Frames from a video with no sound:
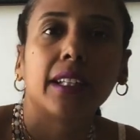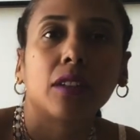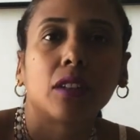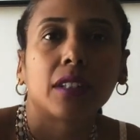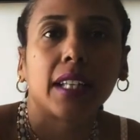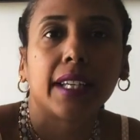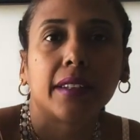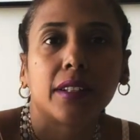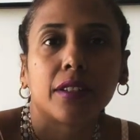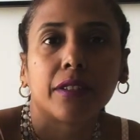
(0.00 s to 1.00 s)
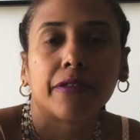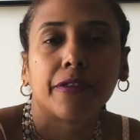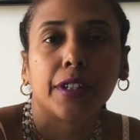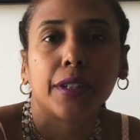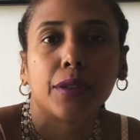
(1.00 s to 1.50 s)
It looks like there's a
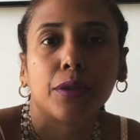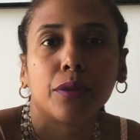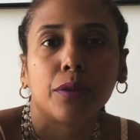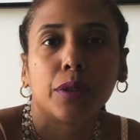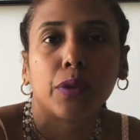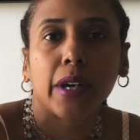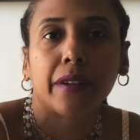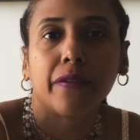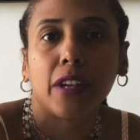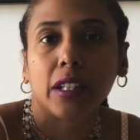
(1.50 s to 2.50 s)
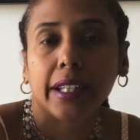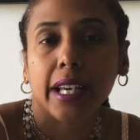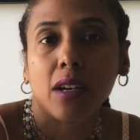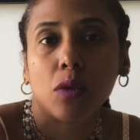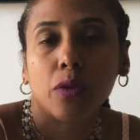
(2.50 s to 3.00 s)
friend who you had a falling
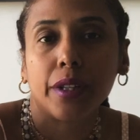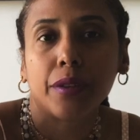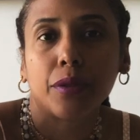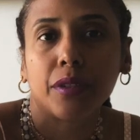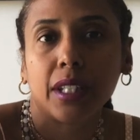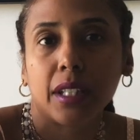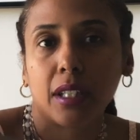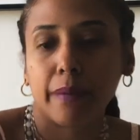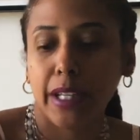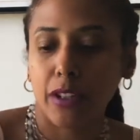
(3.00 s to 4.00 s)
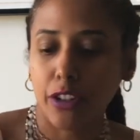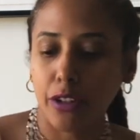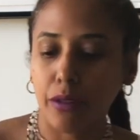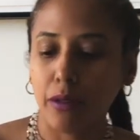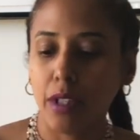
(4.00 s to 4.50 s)
out with who's thinking about
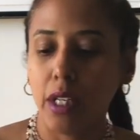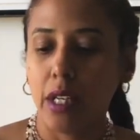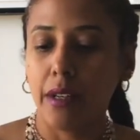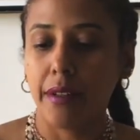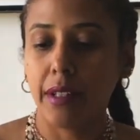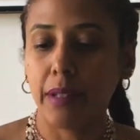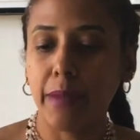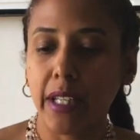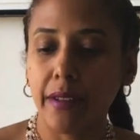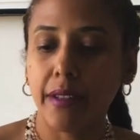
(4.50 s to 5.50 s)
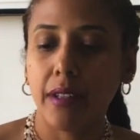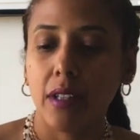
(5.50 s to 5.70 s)
you this month.